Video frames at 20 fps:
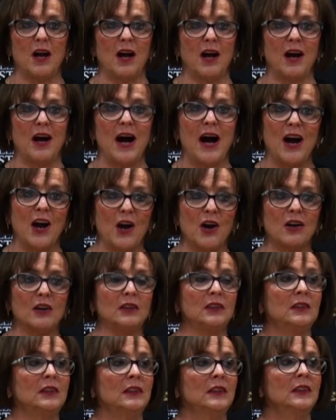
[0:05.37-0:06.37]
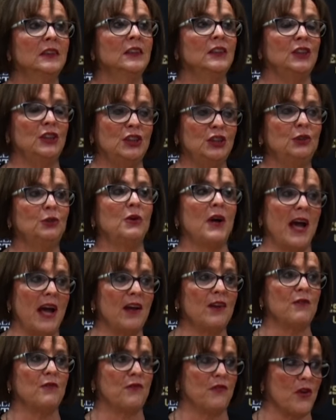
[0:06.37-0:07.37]
our new
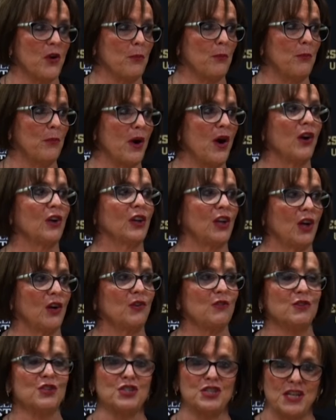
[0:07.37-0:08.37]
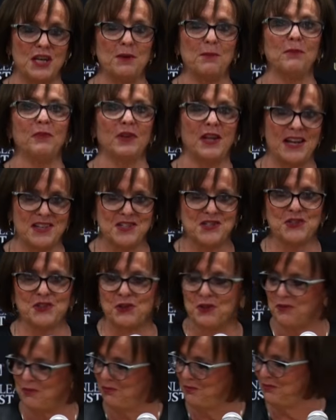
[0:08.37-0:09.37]
head football coach, Tim
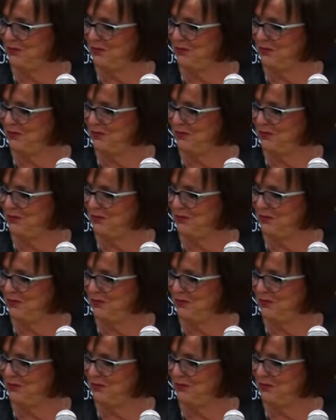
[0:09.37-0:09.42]
Lester.